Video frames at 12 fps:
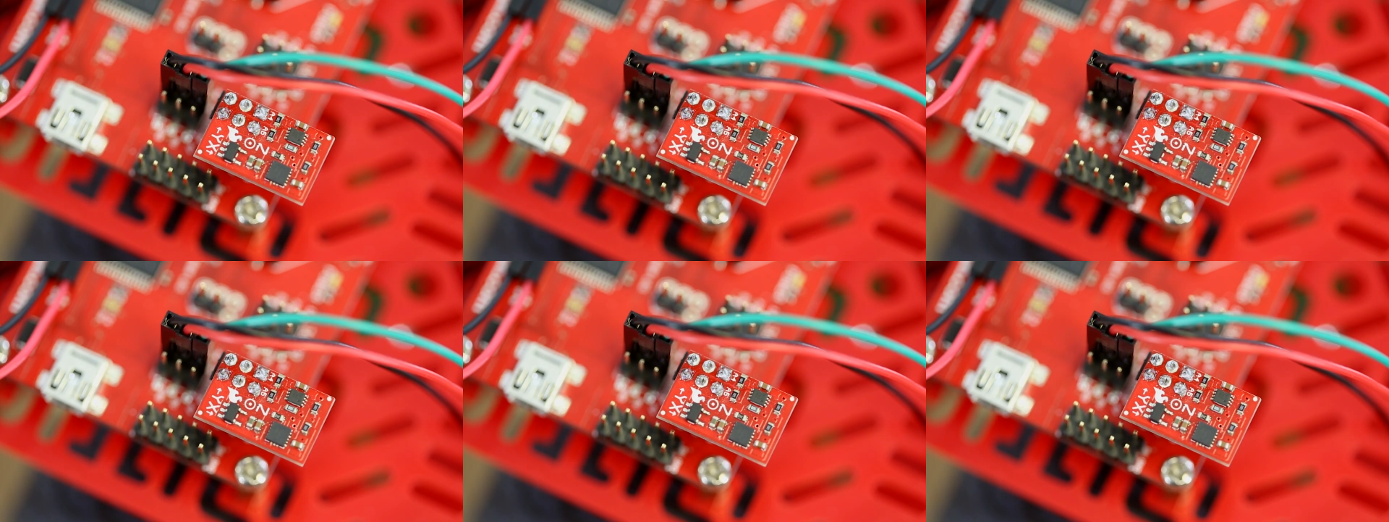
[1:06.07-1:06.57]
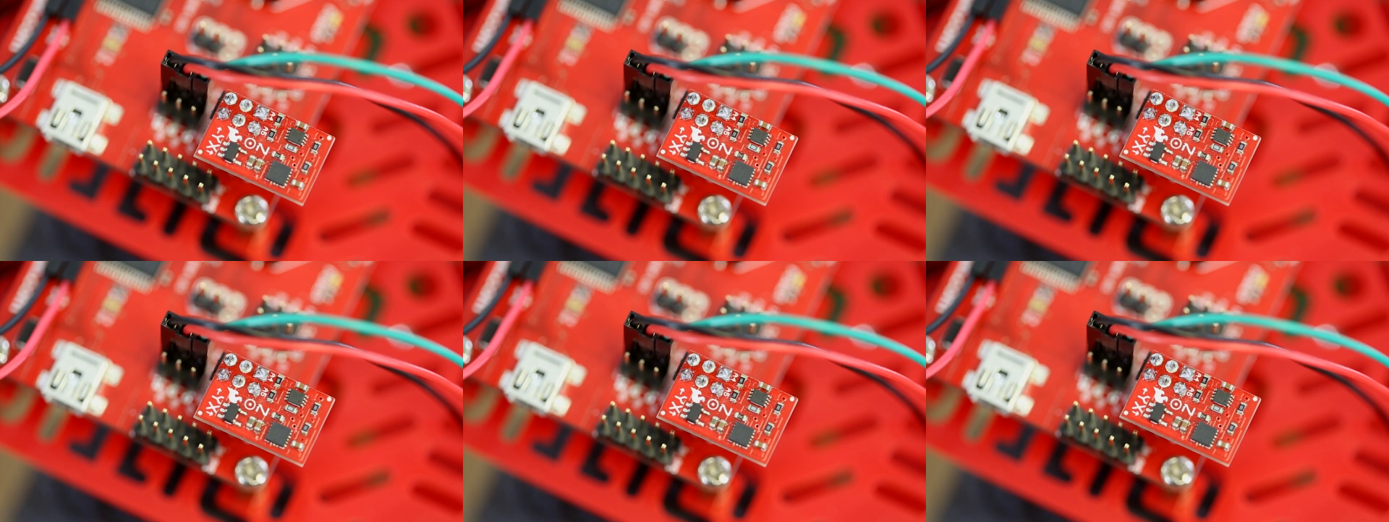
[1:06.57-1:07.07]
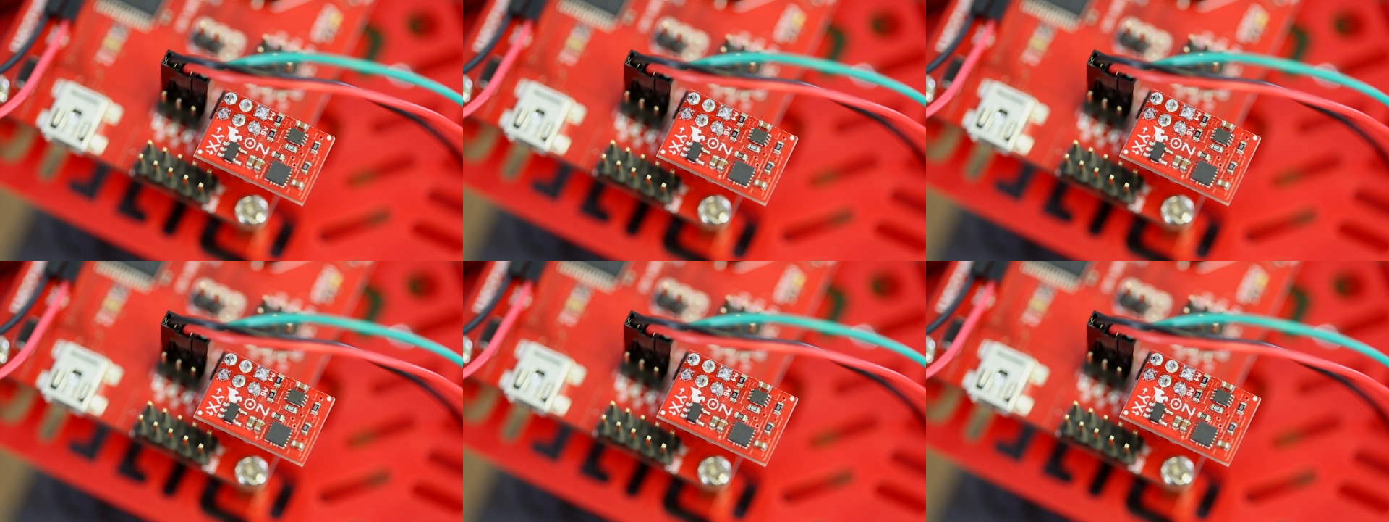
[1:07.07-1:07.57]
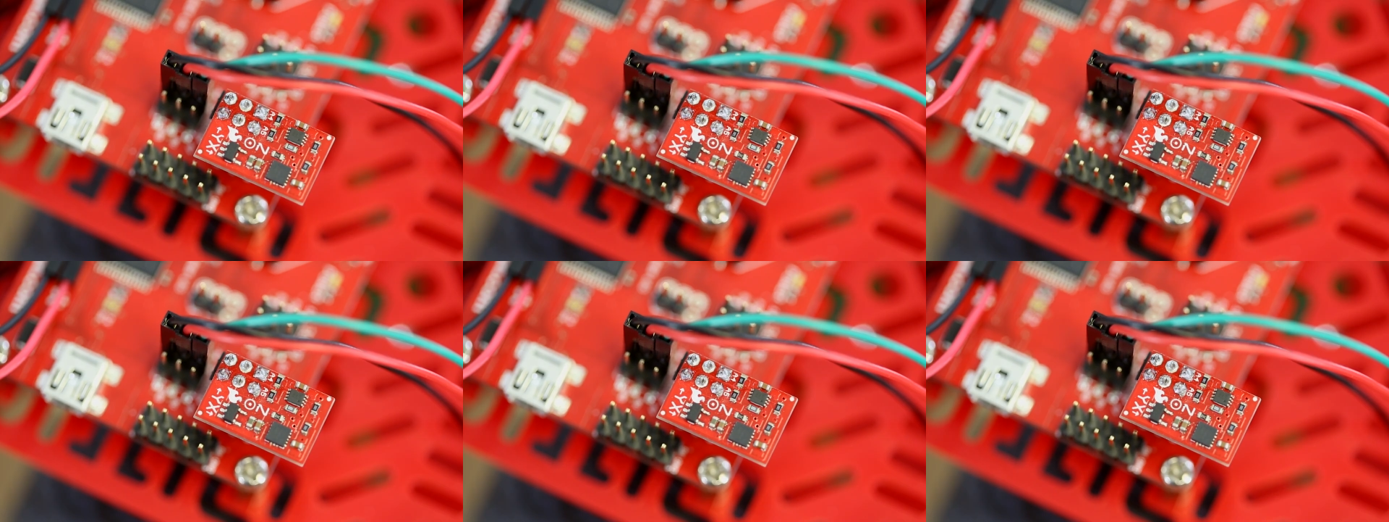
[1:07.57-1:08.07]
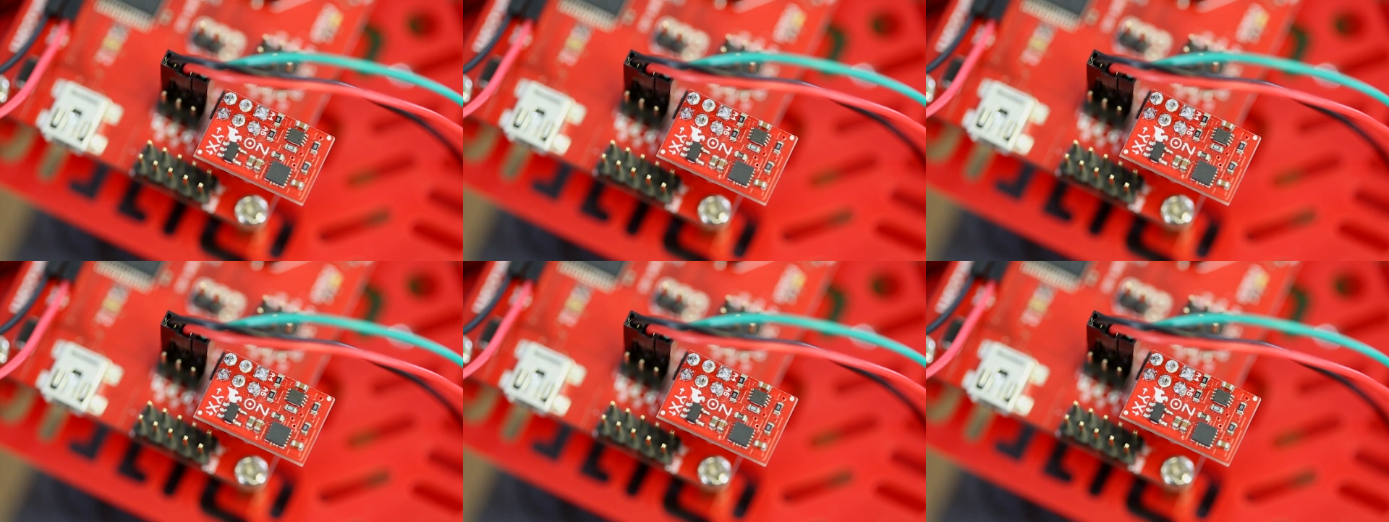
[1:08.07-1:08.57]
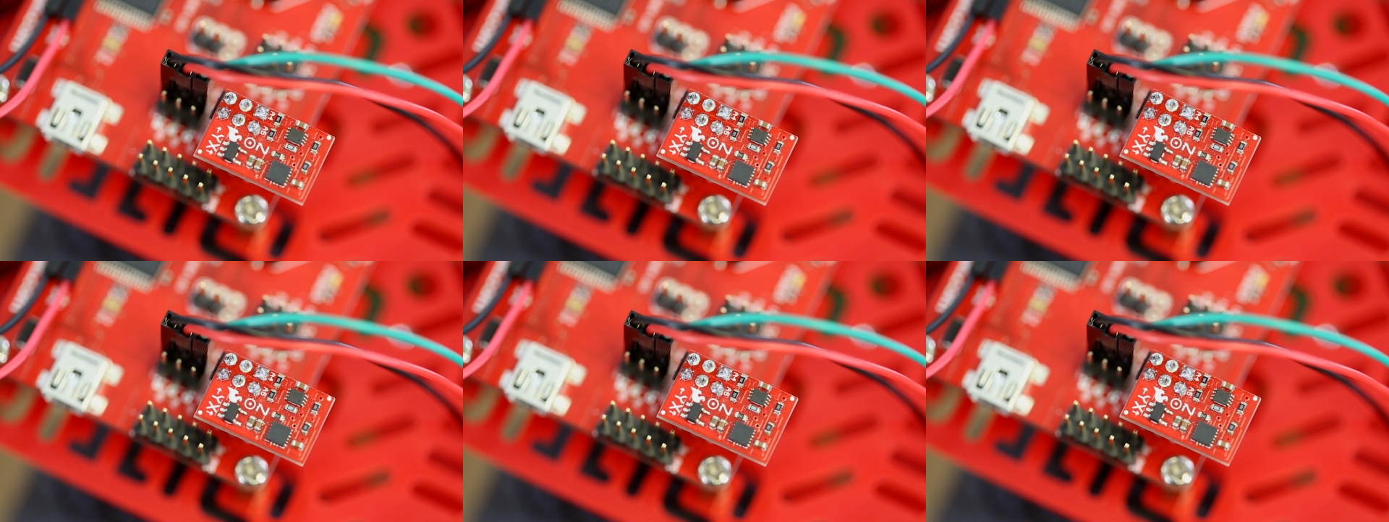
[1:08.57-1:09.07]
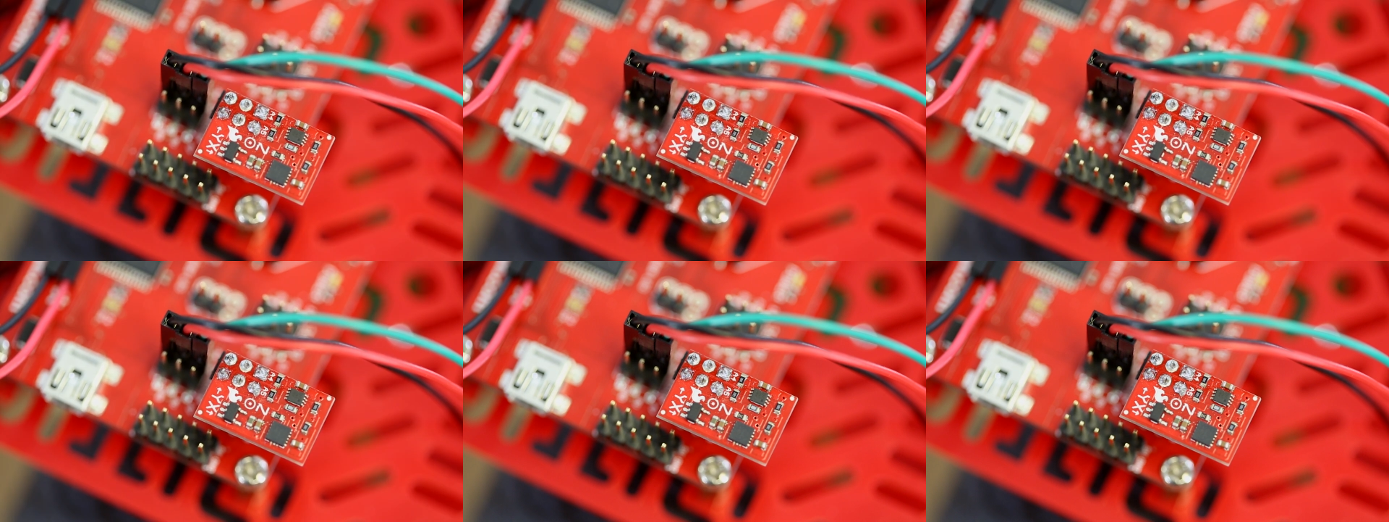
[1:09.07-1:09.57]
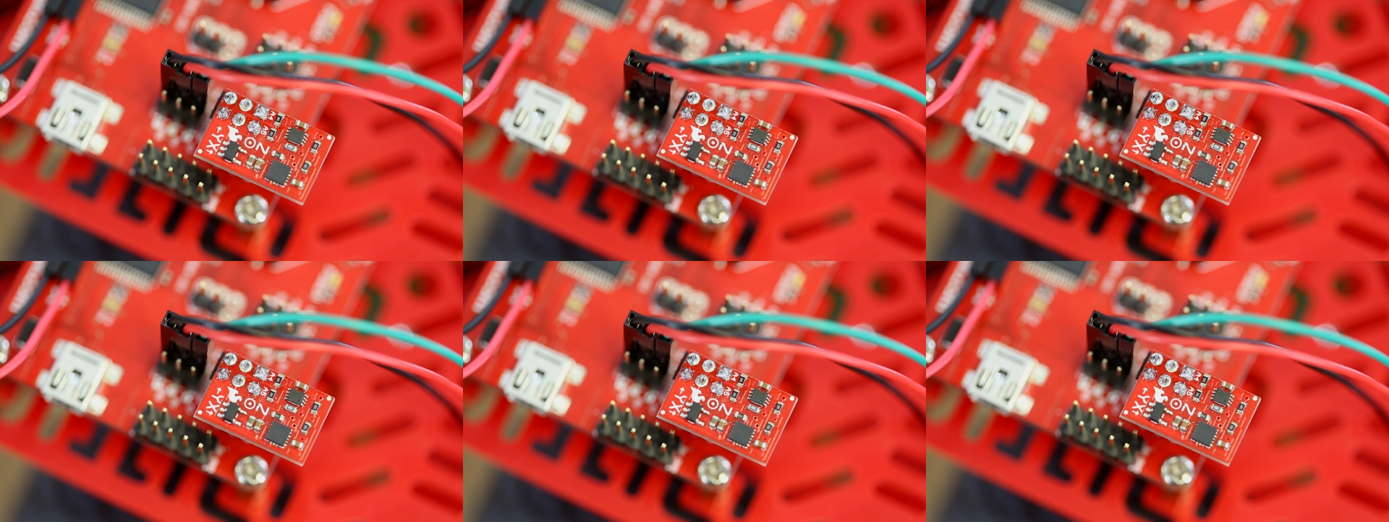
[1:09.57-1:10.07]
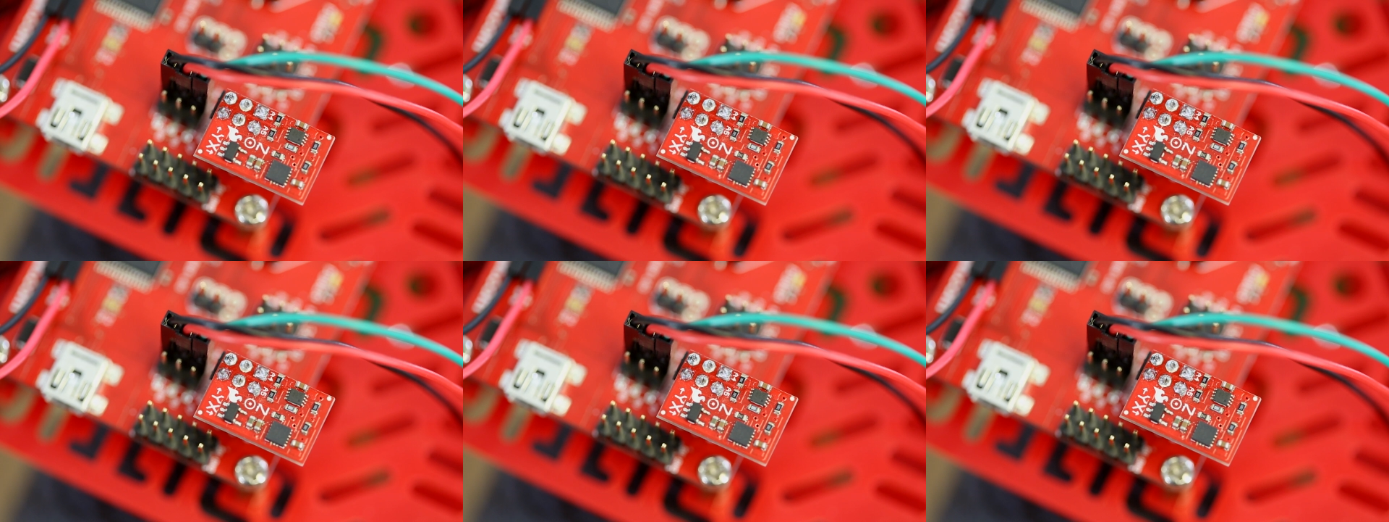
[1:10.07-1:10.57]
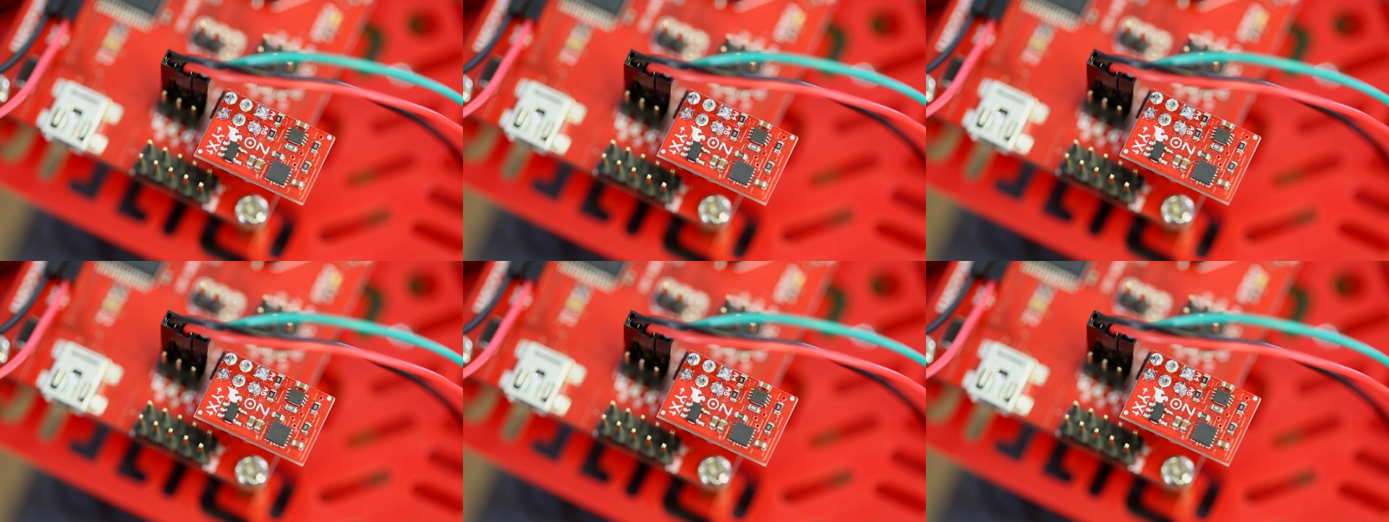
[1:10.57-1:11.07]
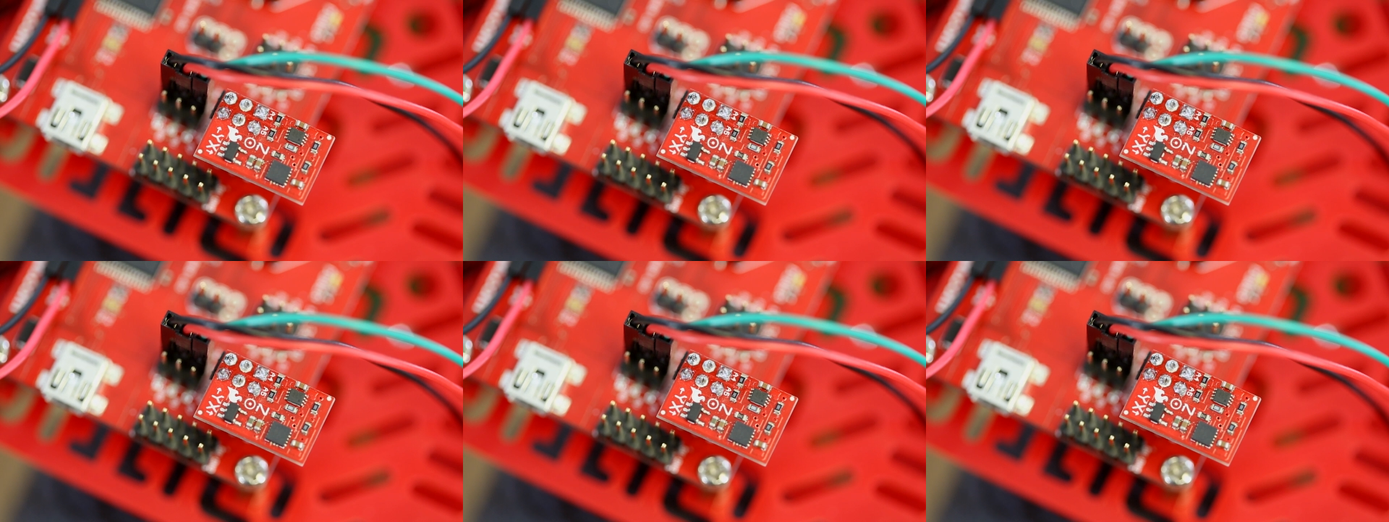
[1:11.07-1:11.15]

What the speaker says: No face is visible, so there are no lips to read.